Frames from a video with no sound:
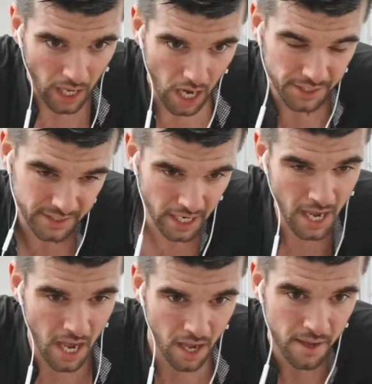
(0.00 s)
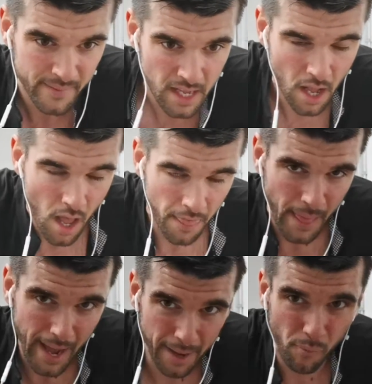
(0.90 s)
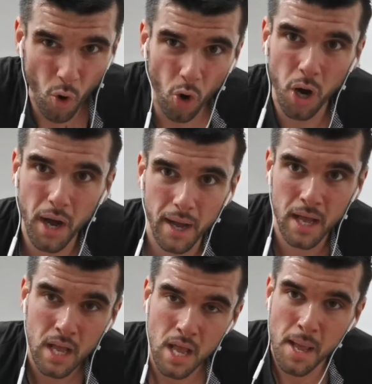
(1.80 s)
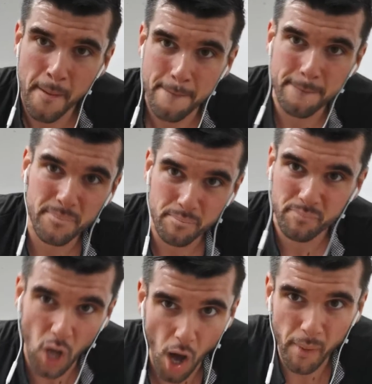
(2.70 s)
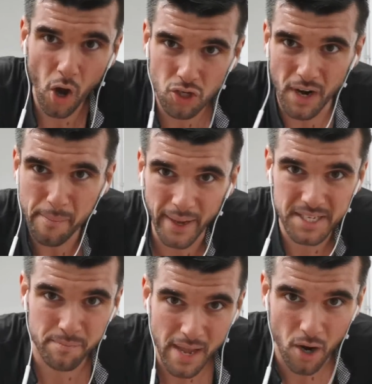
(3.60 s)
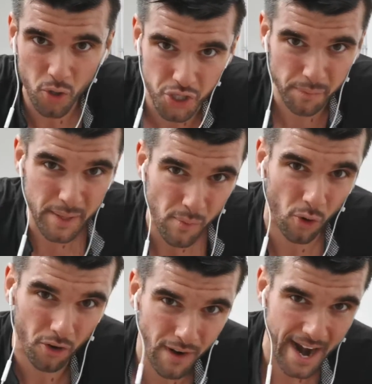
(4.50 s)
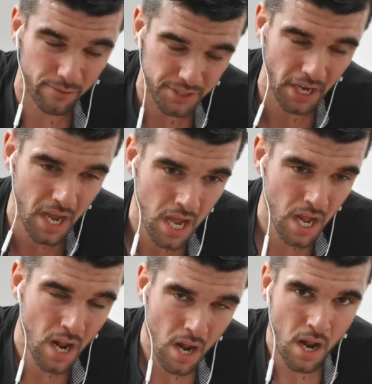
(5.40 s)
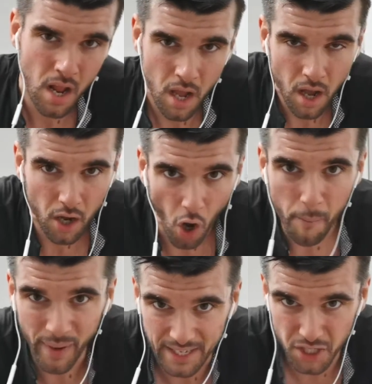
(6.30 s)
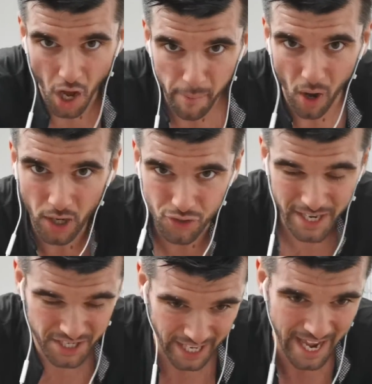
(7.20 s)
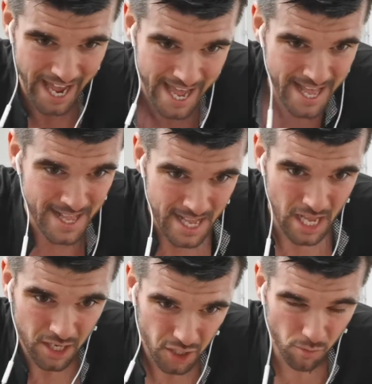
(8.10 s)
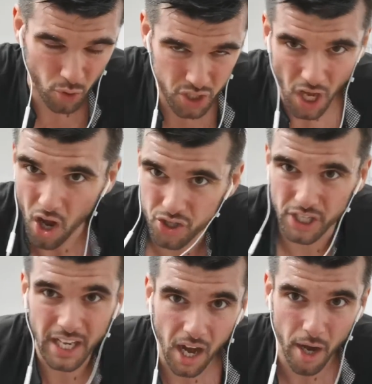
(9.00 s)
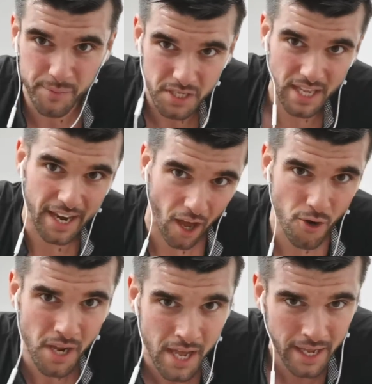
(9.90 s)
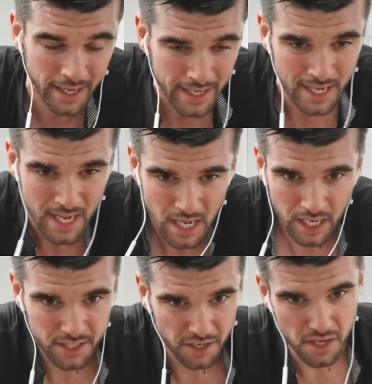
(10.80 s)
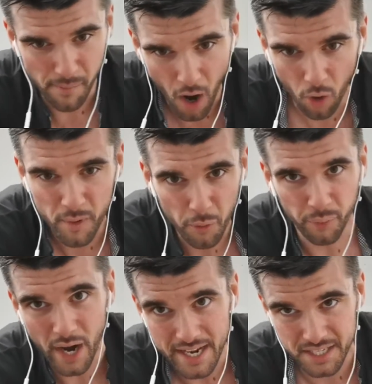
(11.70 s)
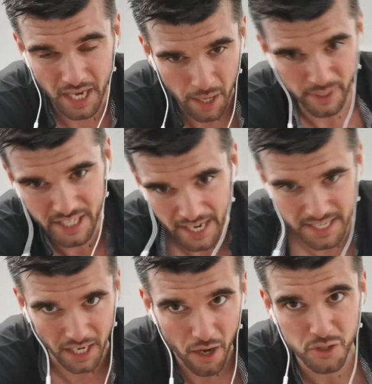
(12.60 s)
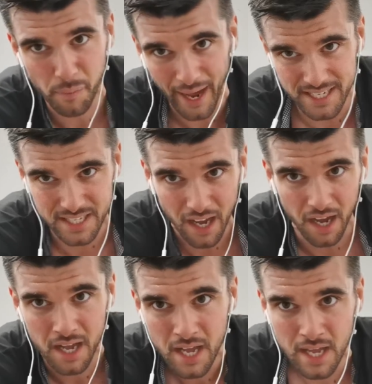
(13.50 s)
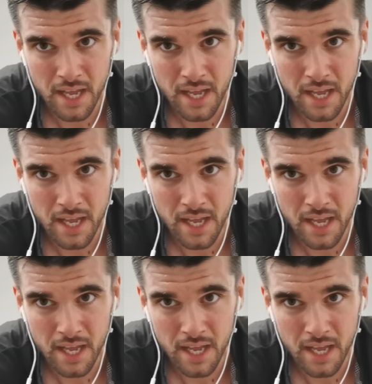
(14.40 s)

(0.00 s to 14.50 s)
And that more carbohydrate based meal should be more around complex carbohydrates, so more starchy carbs as they're known, so your wholemeal bread, potatoes, pasta